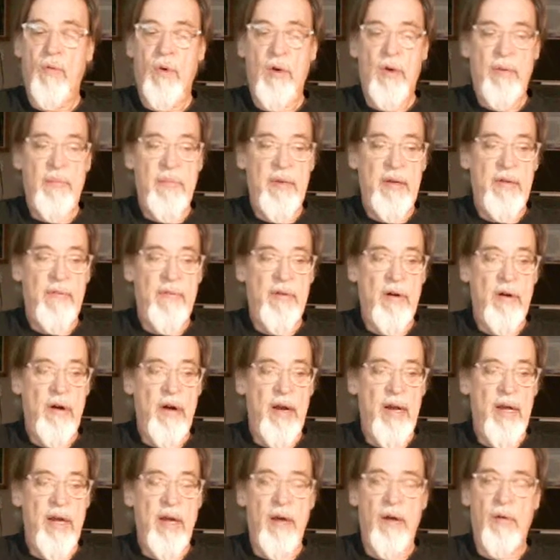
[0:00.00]
So
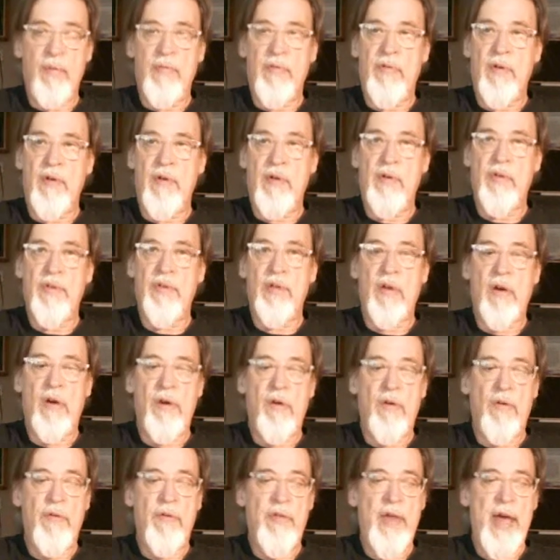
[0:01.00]
that's what I'm
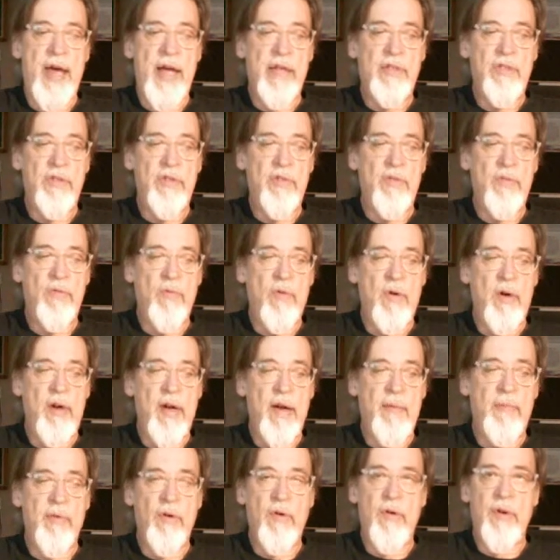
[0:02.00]
going to do. It's going to
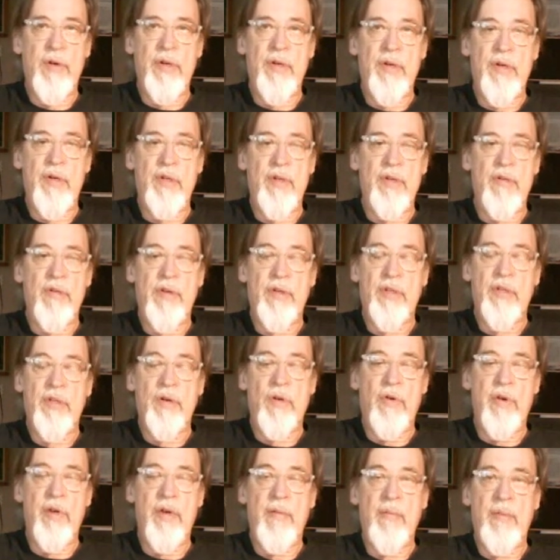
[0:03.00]
be in two parts,
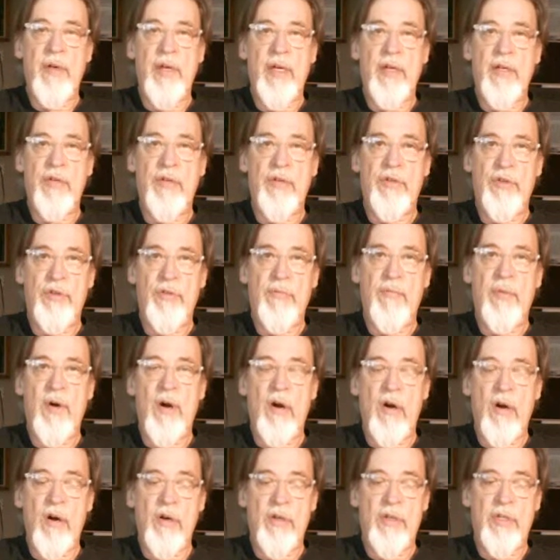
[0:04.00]
I think.
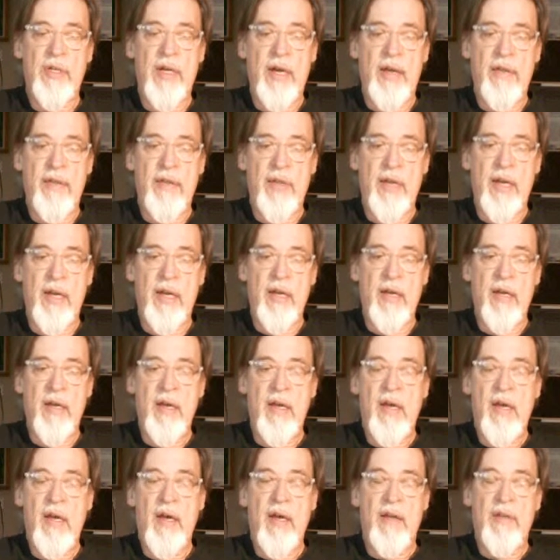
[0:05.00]
This first
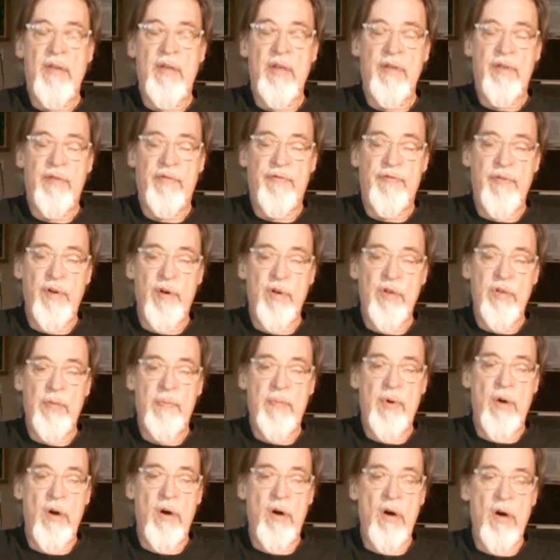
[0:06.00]
part,
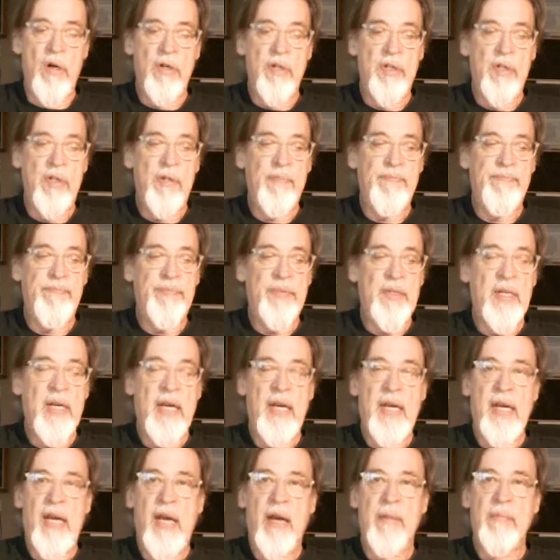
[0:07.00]
just going to back
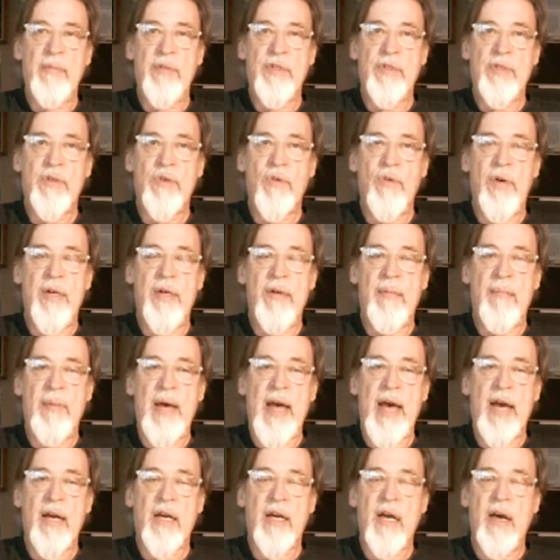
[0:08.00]
up a bit and
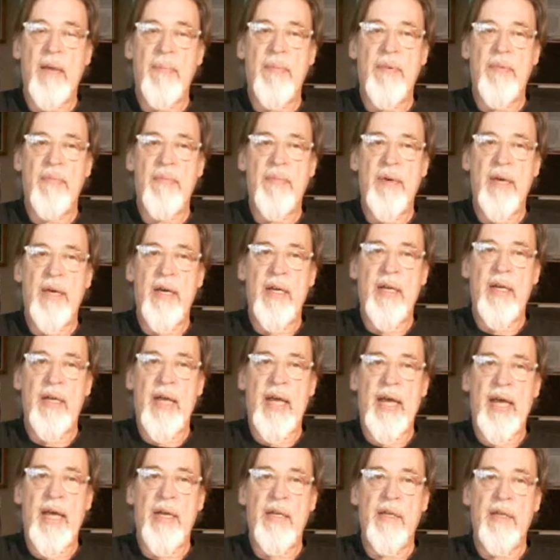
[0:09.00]
give you some
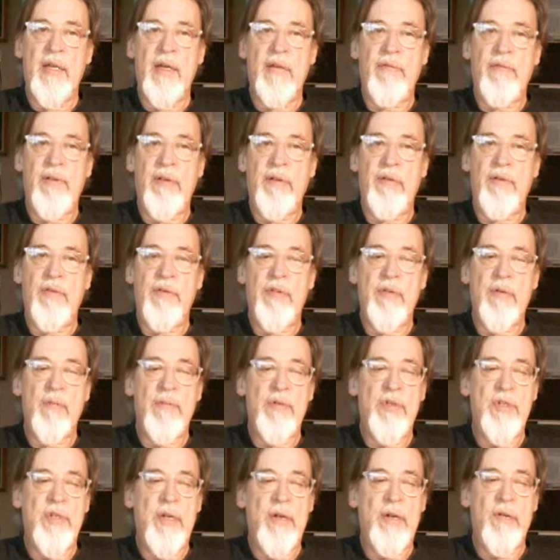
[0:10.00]
generalities. For
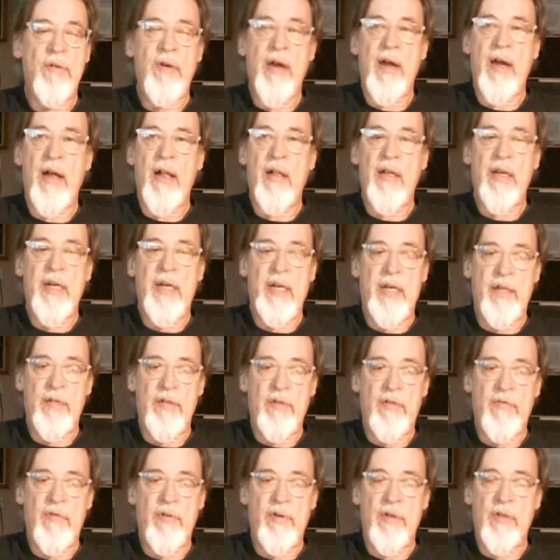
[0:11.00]
instance, like, just what
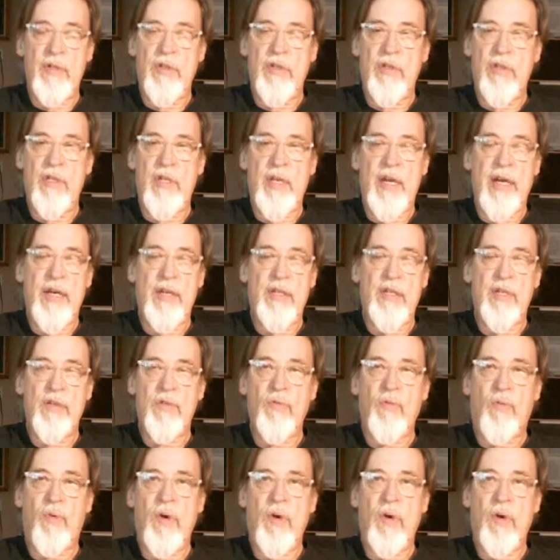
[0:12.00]
is a theory?